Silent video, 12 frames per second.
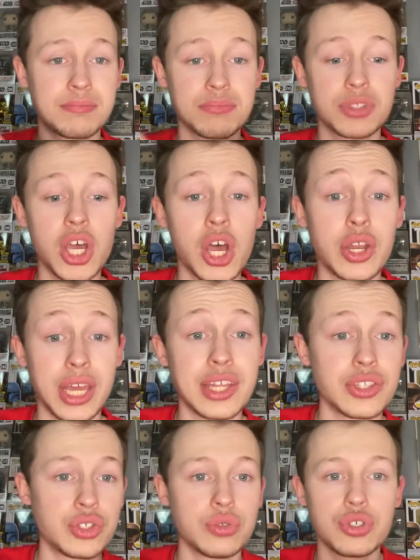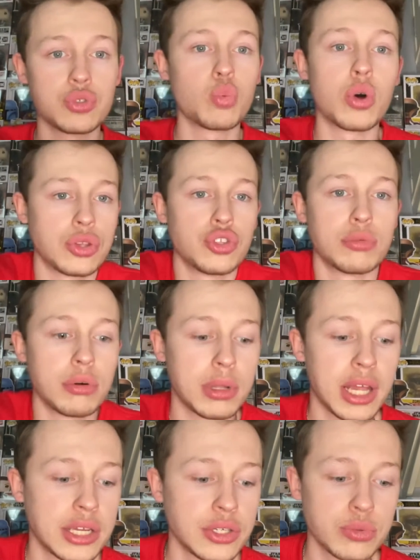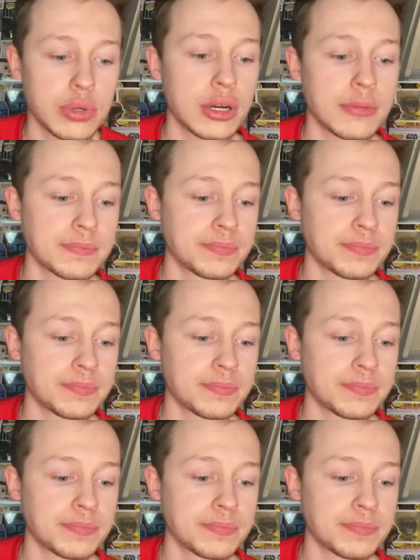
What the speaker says: turn into just one normal blade as well.